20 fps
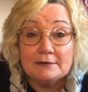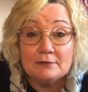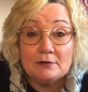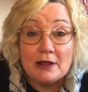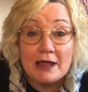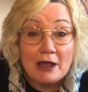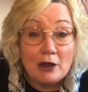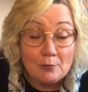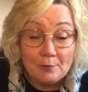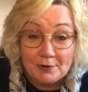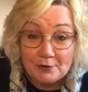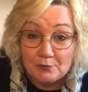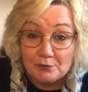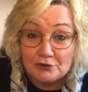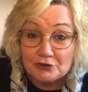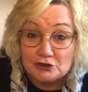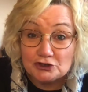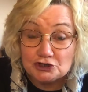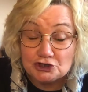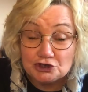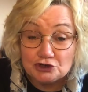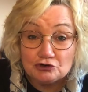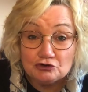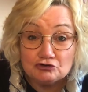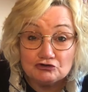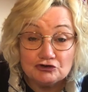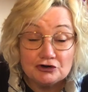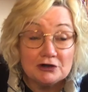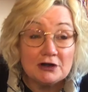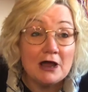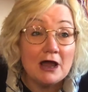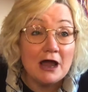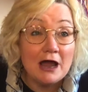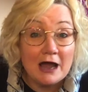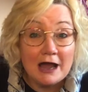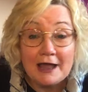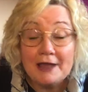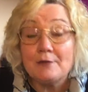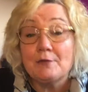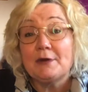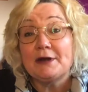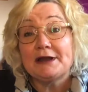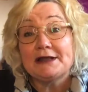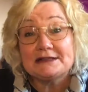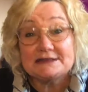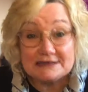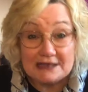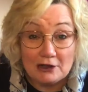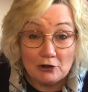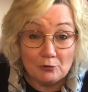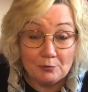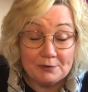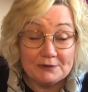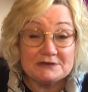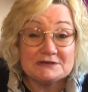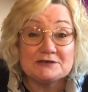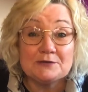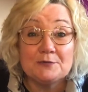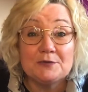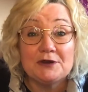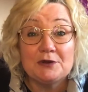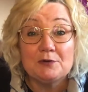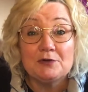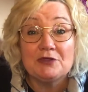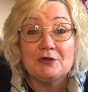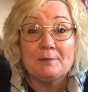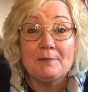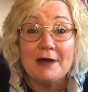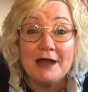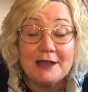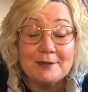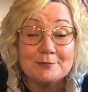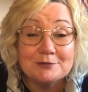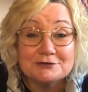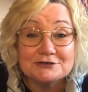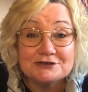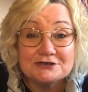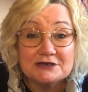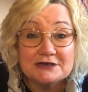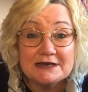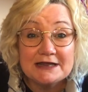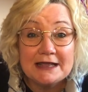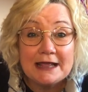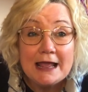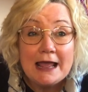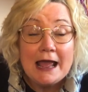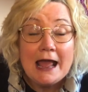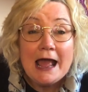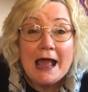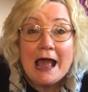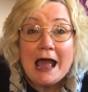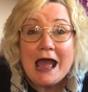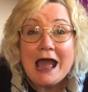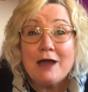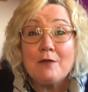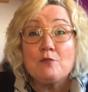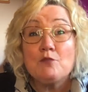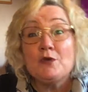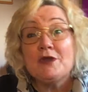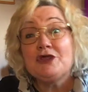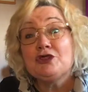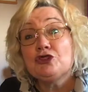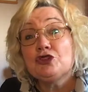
helping with the children. I went into helping somebody with a Bible study. And we